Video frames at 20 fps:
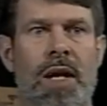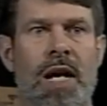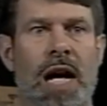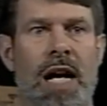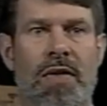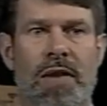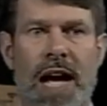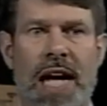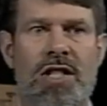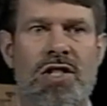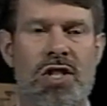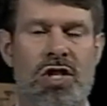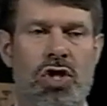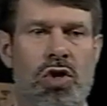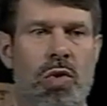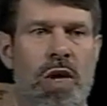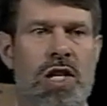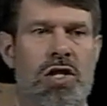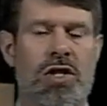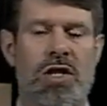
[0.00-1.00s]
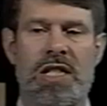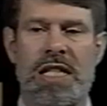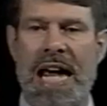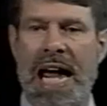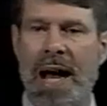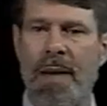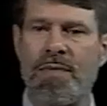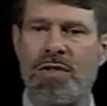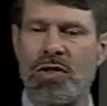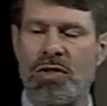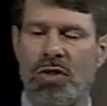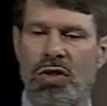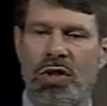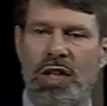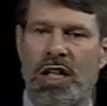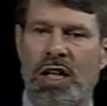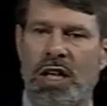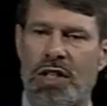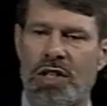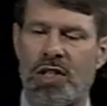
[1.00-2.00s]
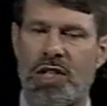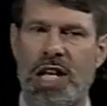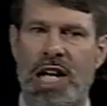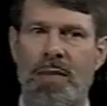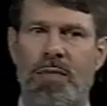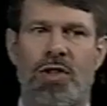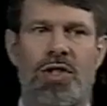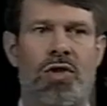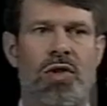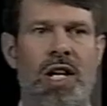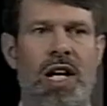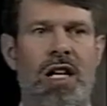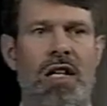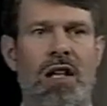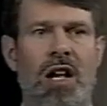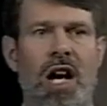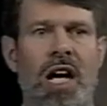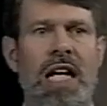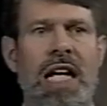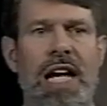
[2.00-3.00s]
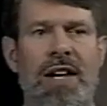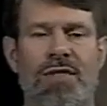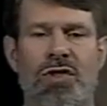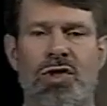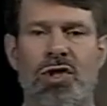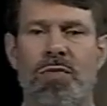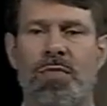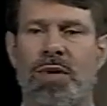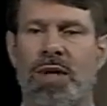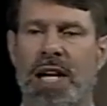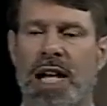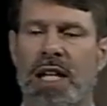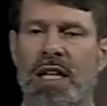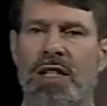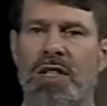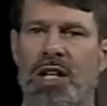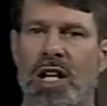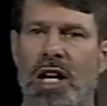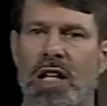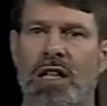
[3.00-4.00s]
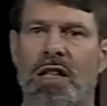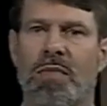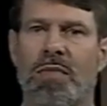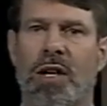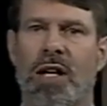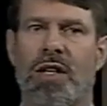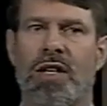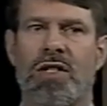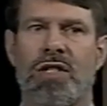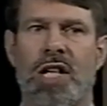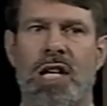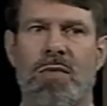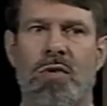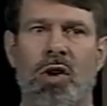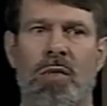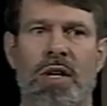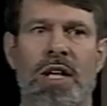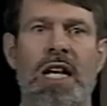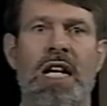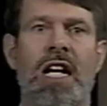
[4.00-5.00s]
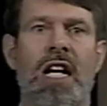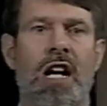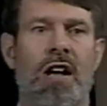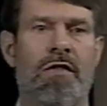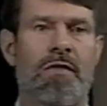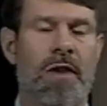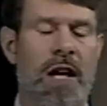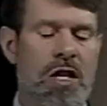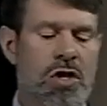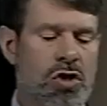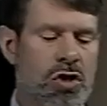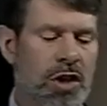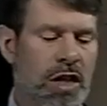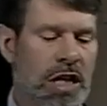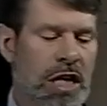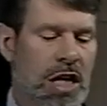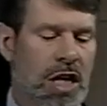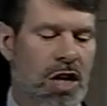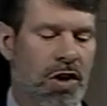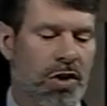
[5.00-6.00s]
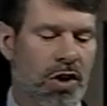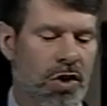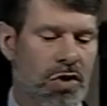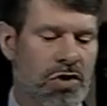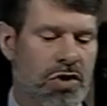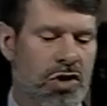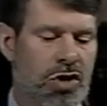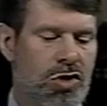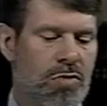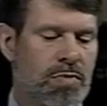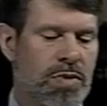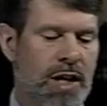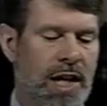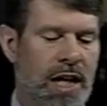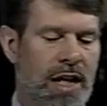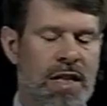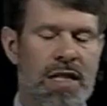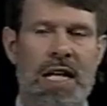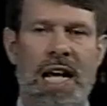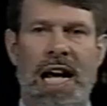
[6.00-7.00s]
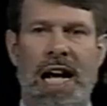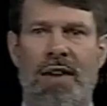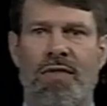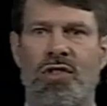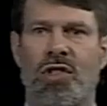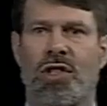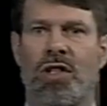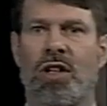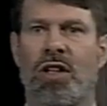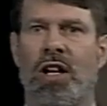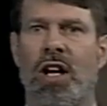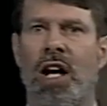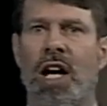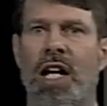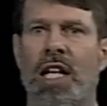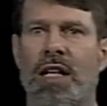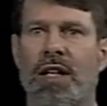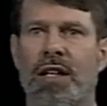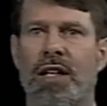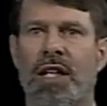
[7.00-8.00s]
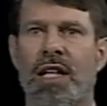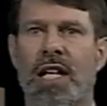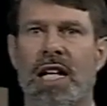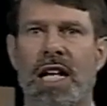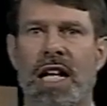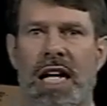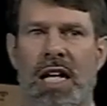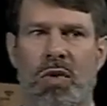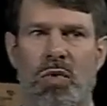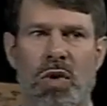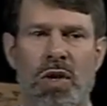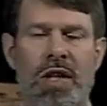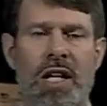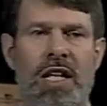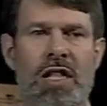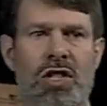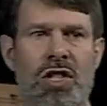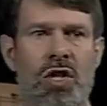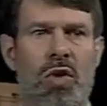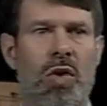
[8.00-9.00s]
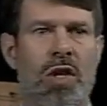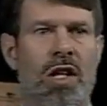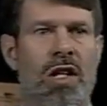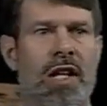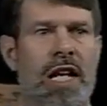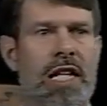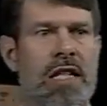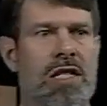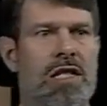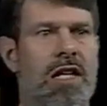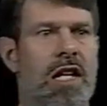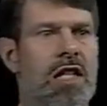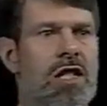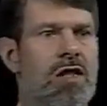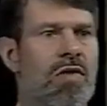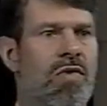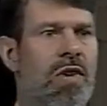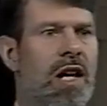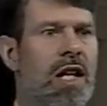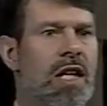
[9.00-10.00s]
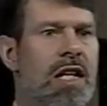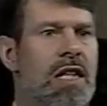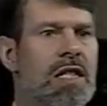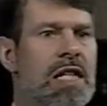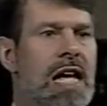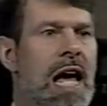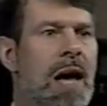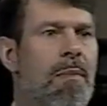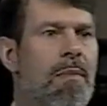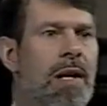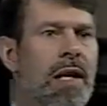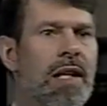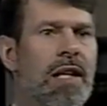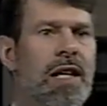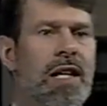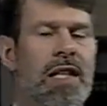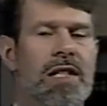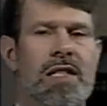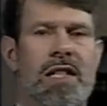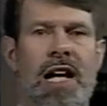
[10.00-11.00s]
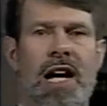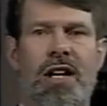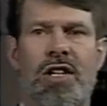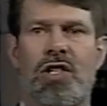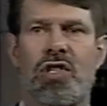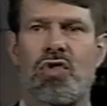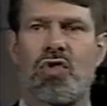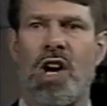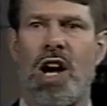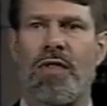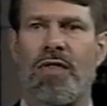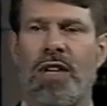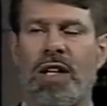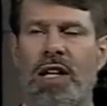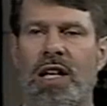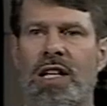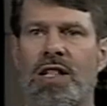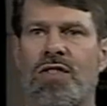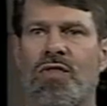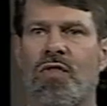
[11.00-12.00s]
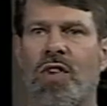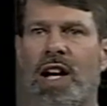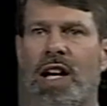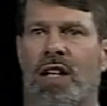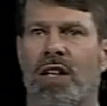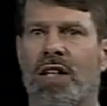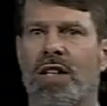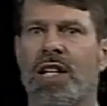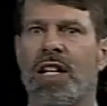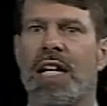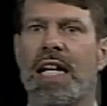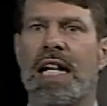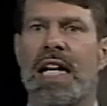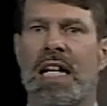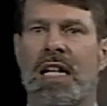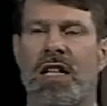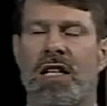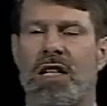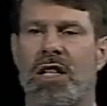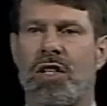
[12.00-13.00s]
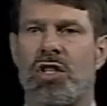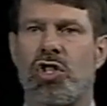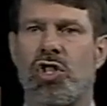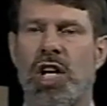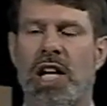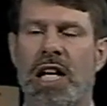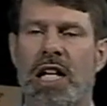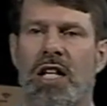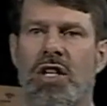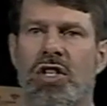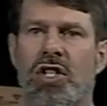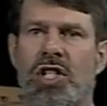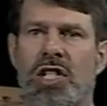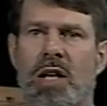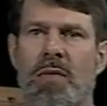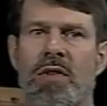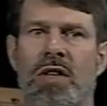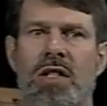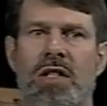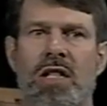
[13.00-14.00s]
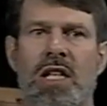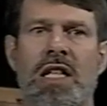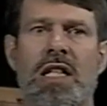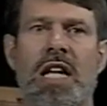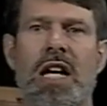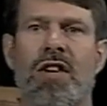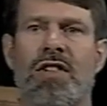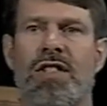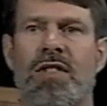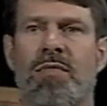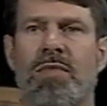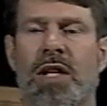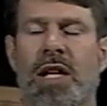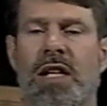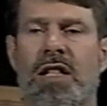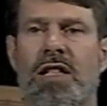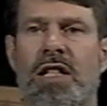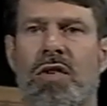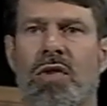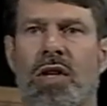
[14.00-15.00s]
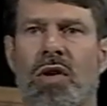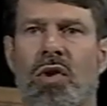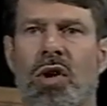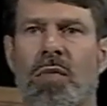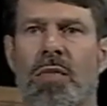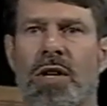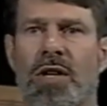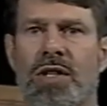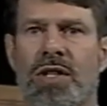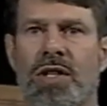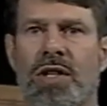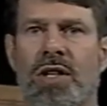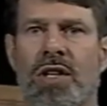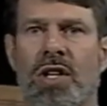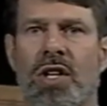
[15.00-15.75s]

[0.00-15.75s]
And that situation is absolutely unstable. You cannot have two planets occupying the same orbit. Eventually, those two planets have to collide. And when they do in a late-stage event, it's epic, it's catastrophic, it's violent, and it can change some of the details of planetary orbits.